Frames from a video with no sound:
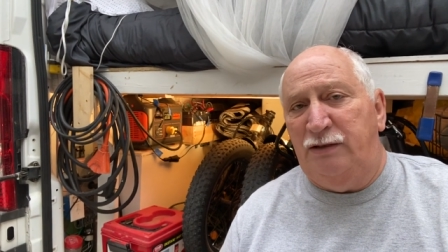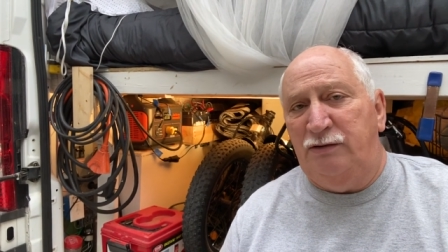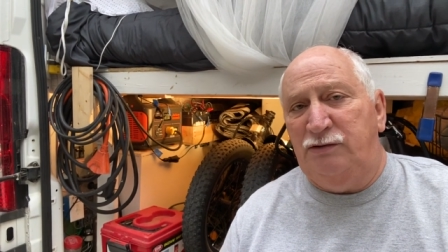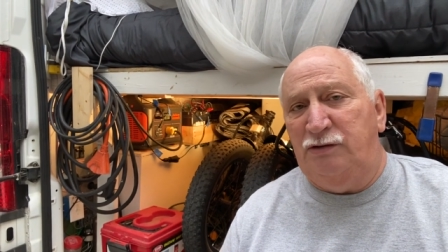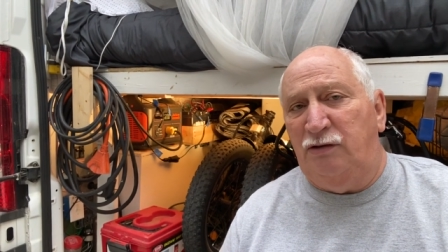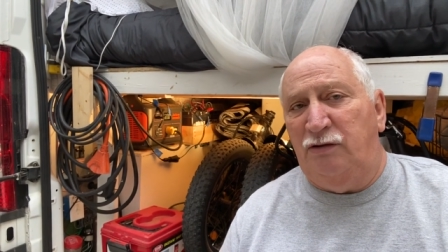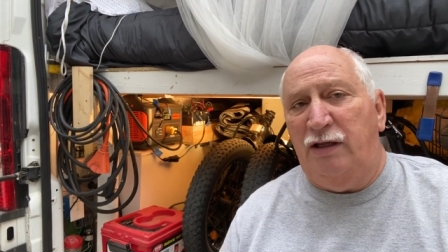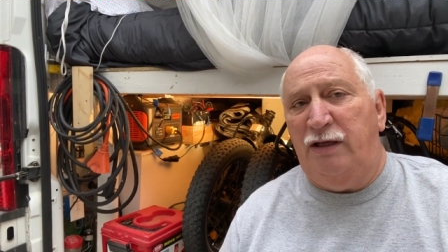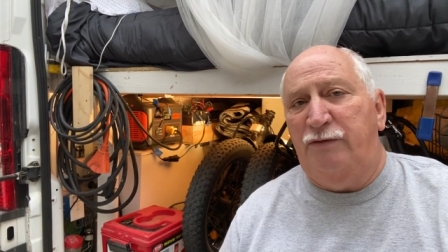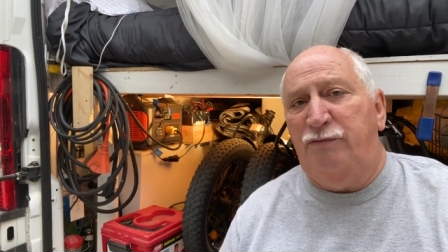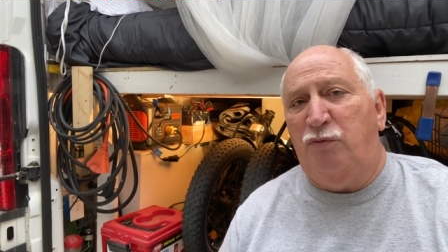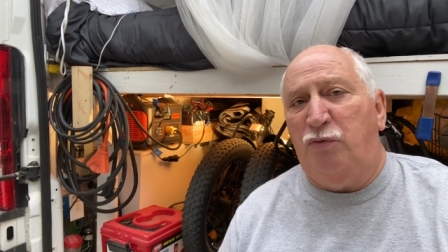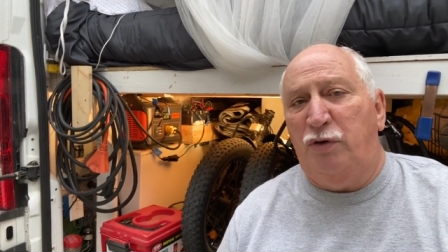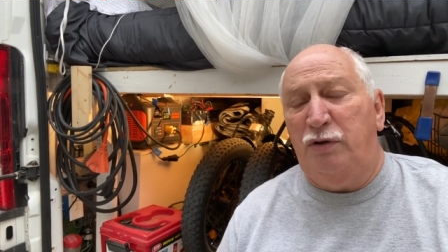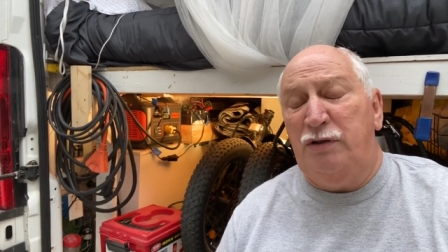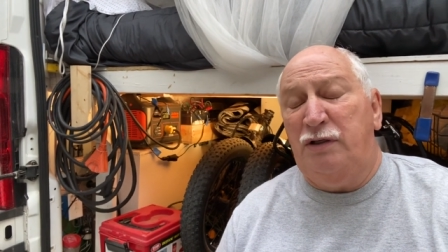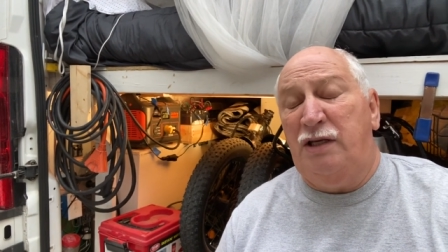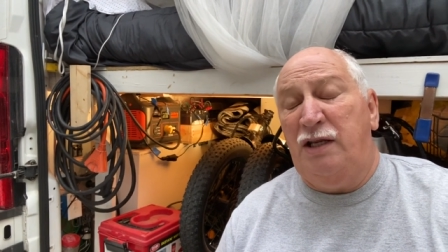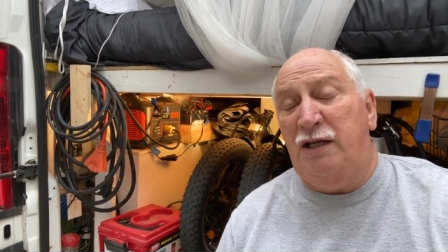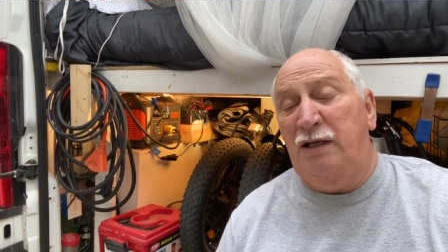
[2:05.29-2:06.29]
still had
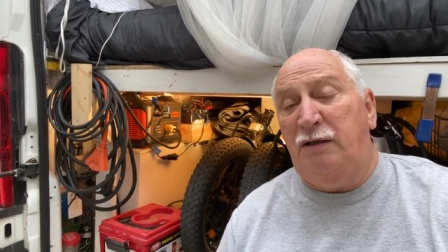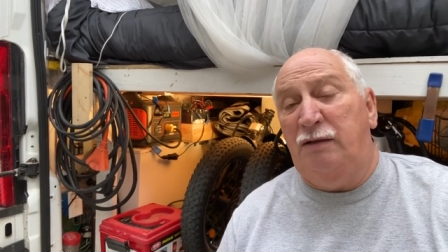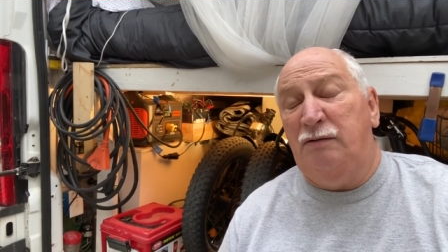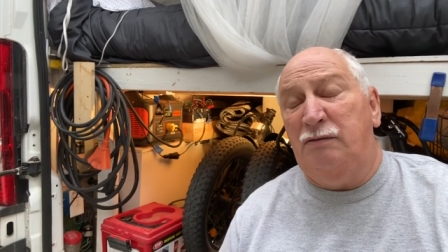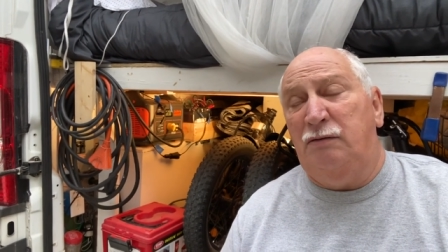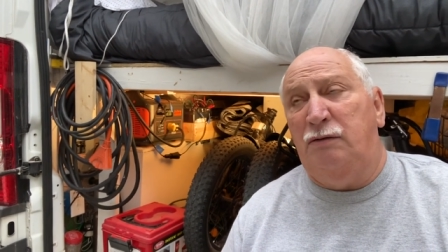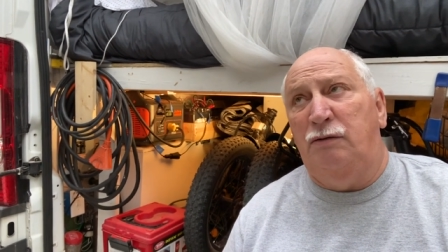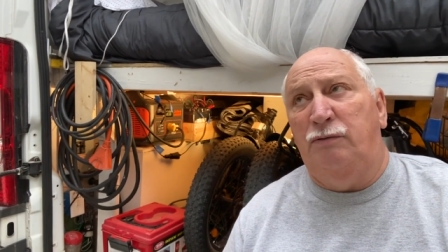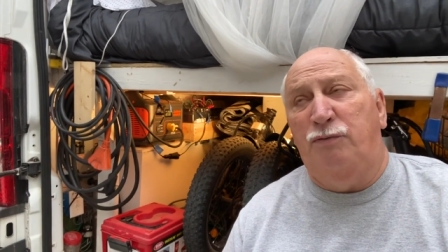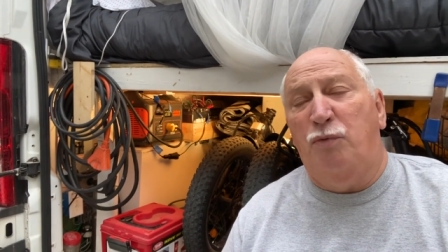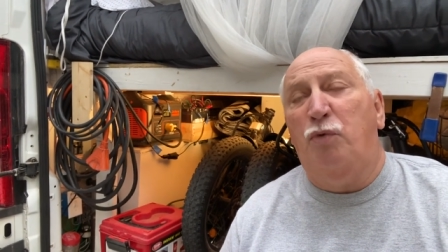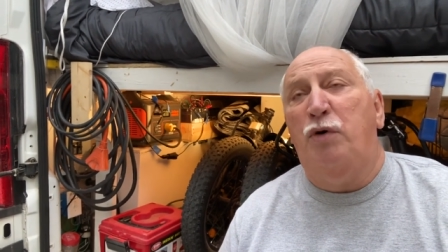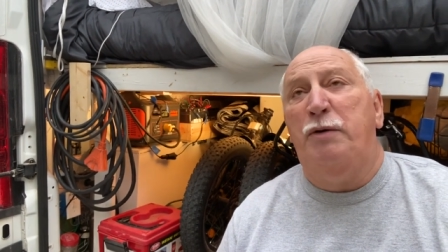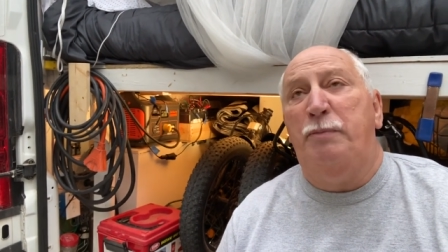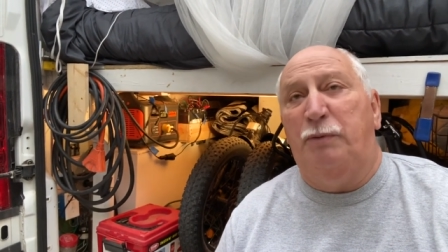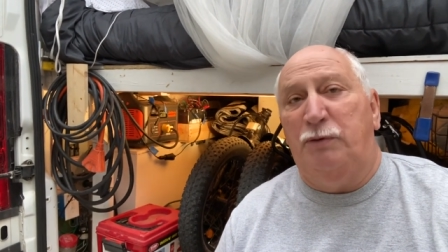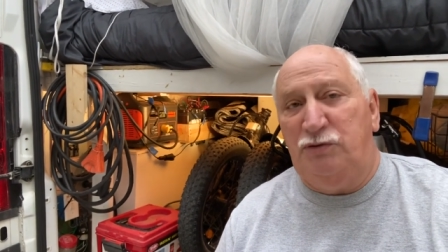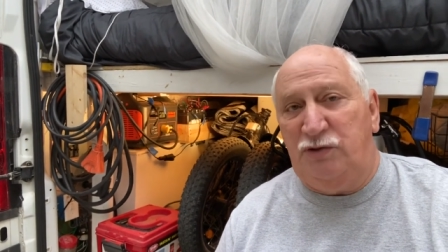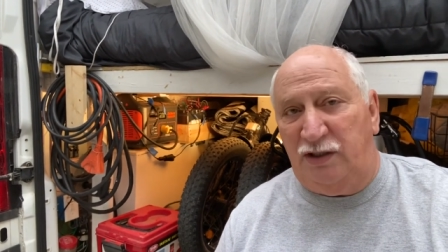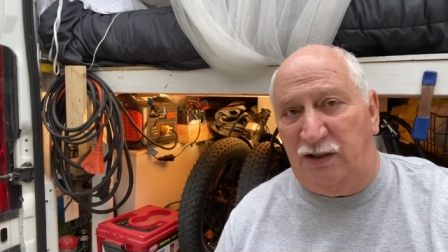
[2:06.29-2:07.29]
14 or
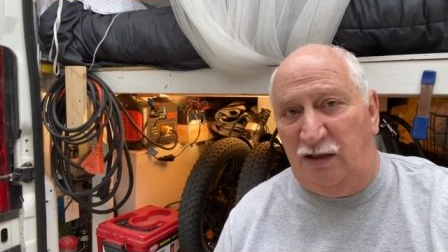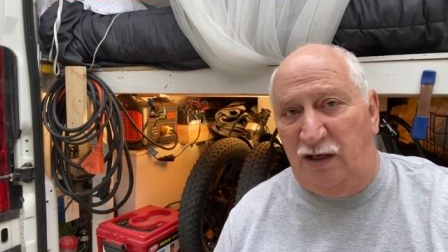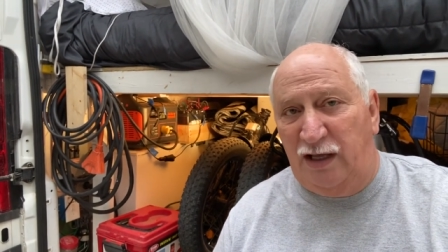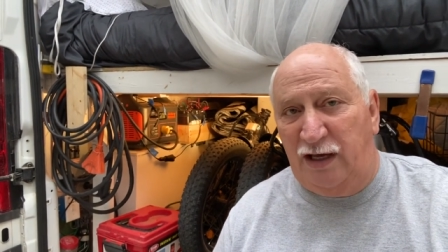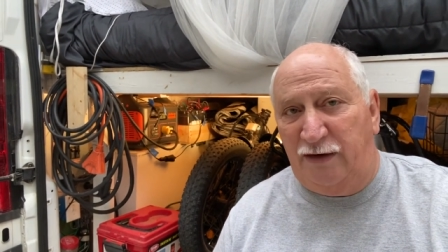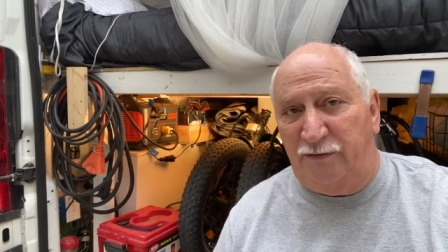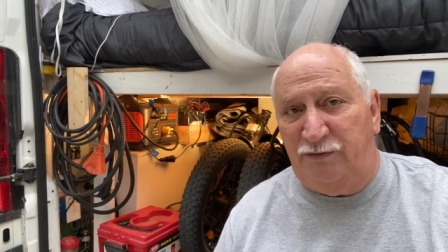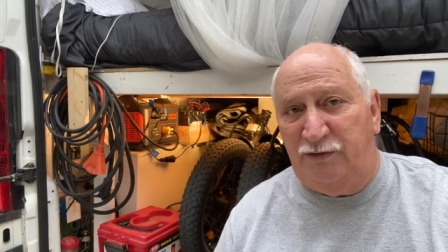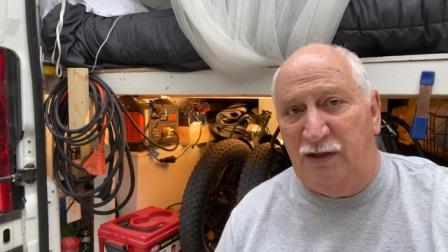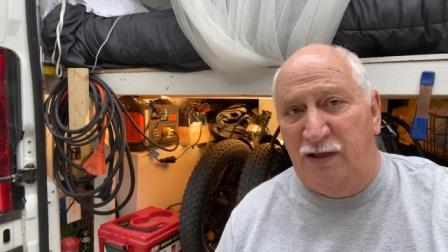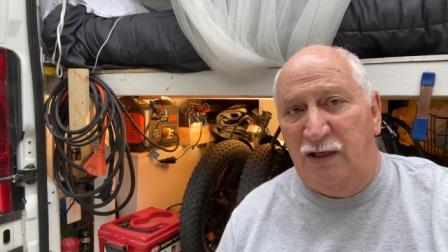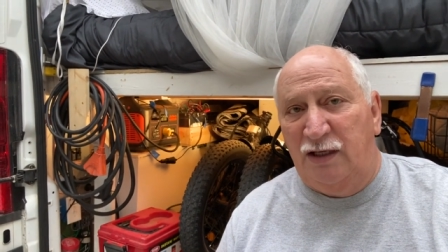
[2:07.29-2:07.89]
40% left,